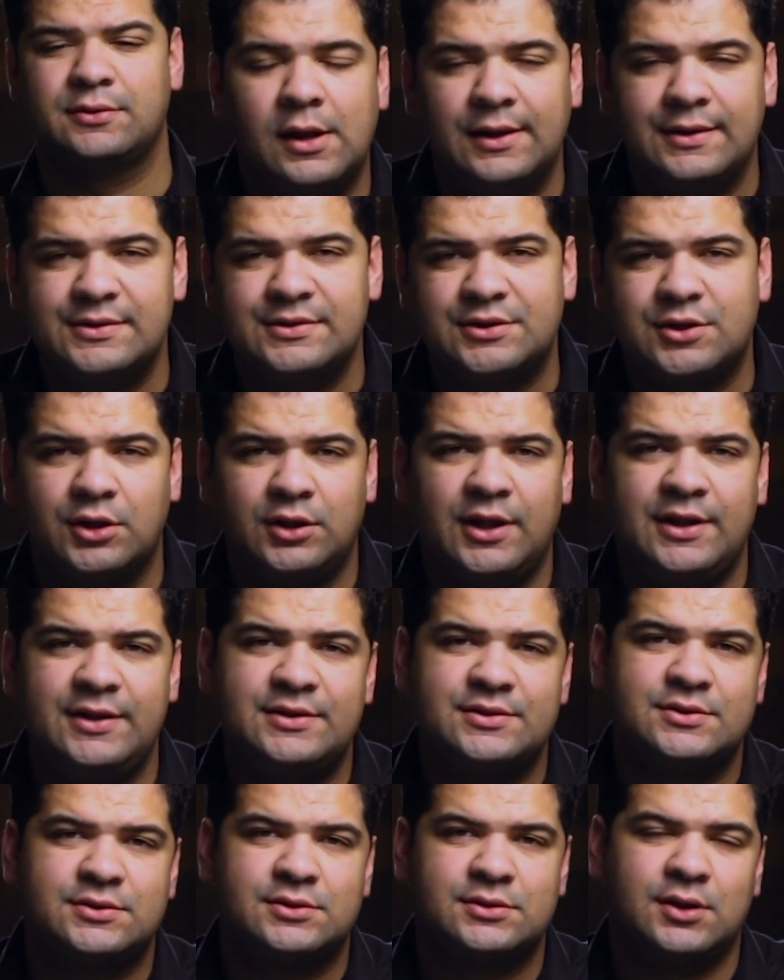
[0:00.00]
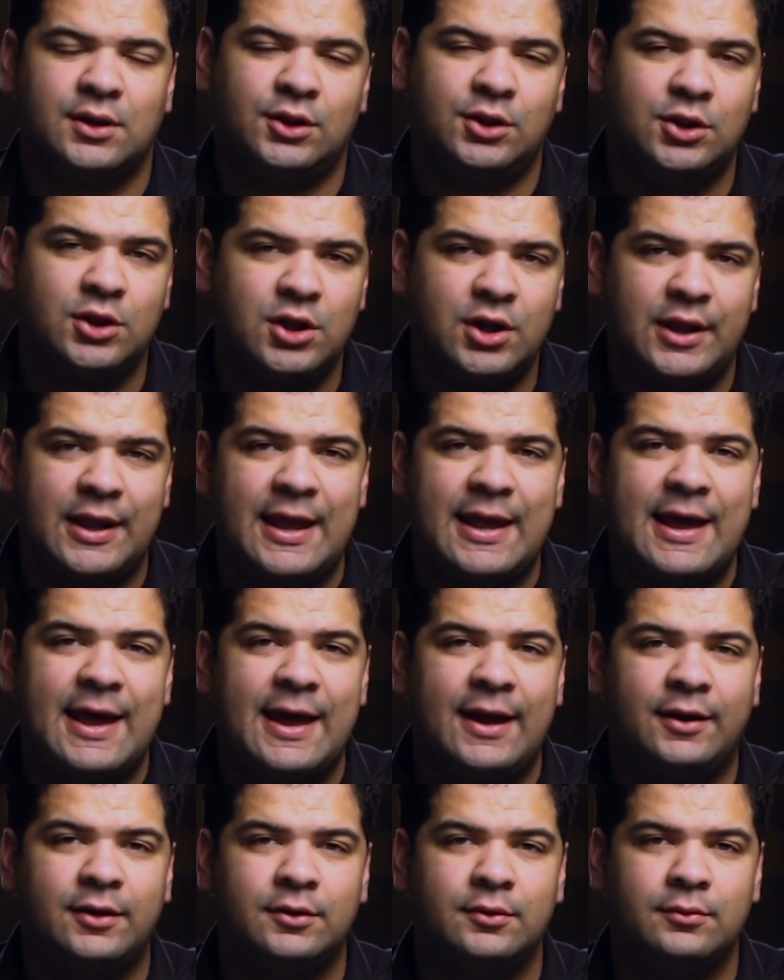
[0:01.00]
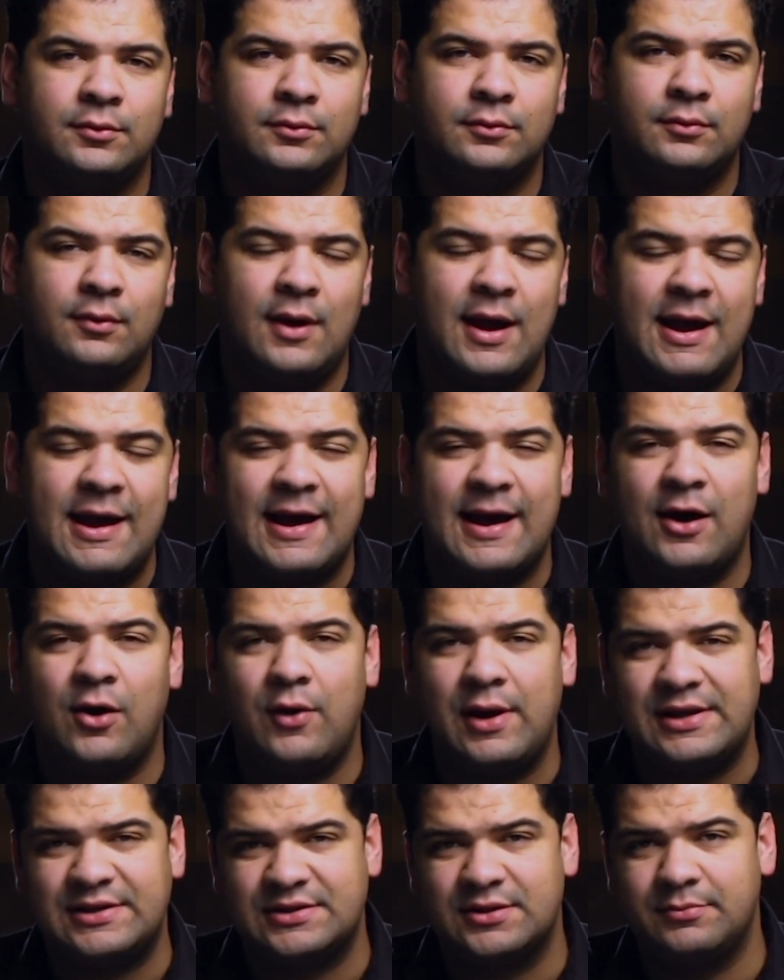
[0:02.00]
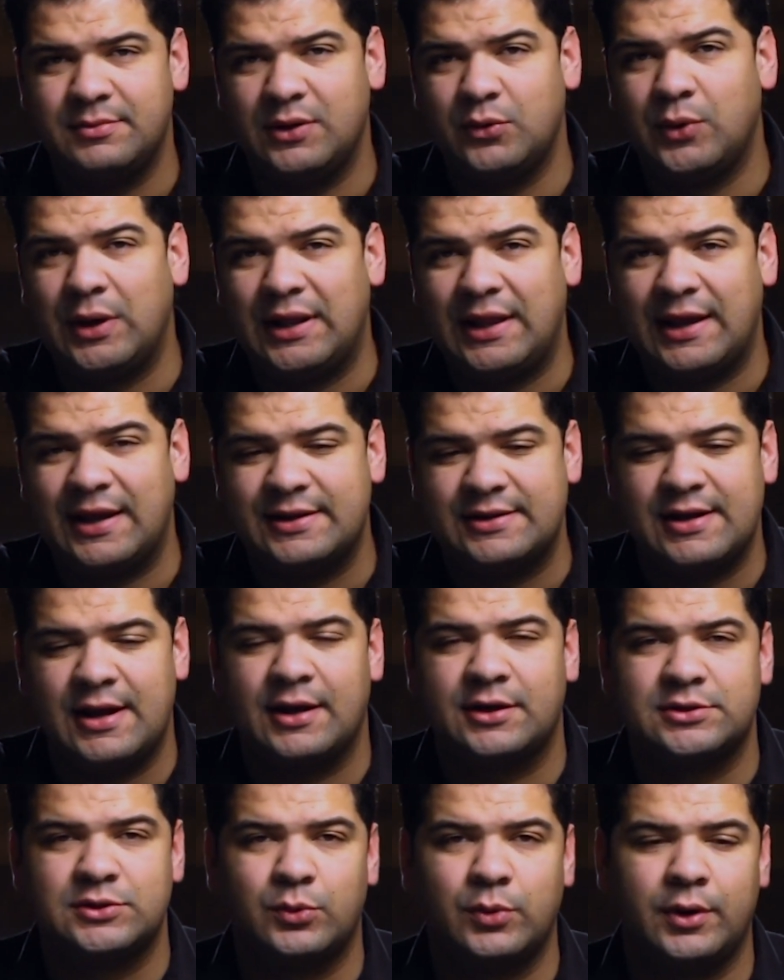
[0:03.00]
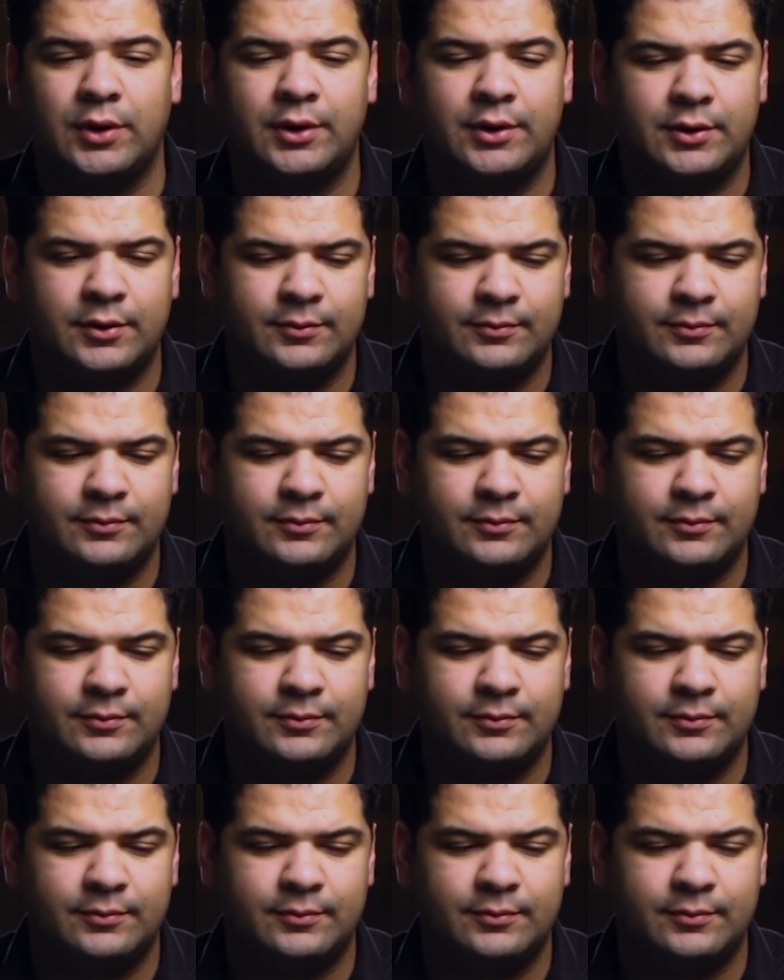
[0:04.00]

So let's look at how SMB relay attacks work.